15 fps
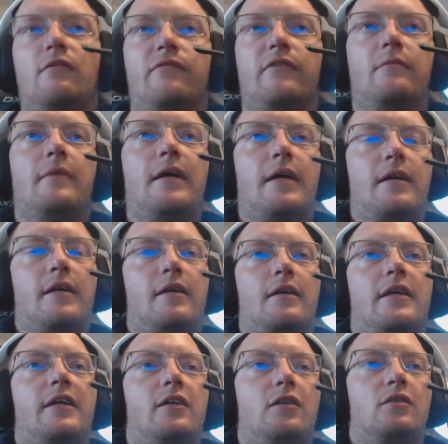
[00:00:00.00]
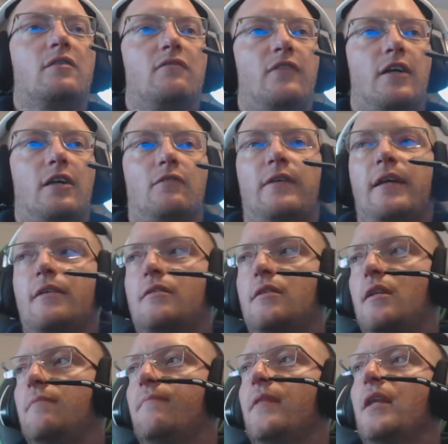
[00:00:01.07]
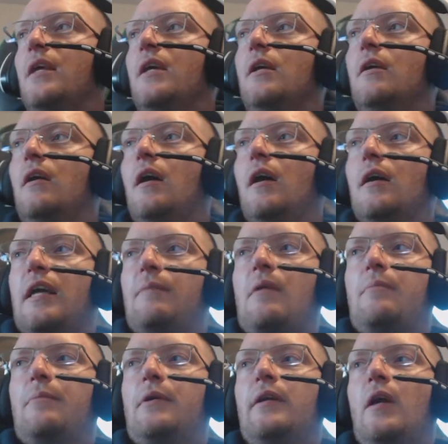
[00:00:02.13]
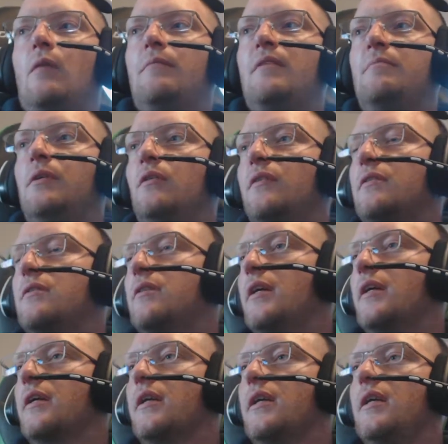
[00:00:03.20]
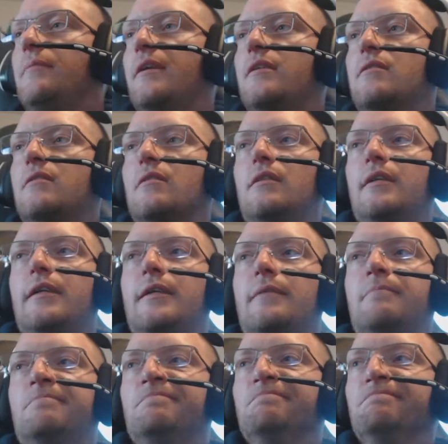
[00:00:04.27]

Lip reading: from my guild in Final Fantasy, came up here and helped me build this thing. He basically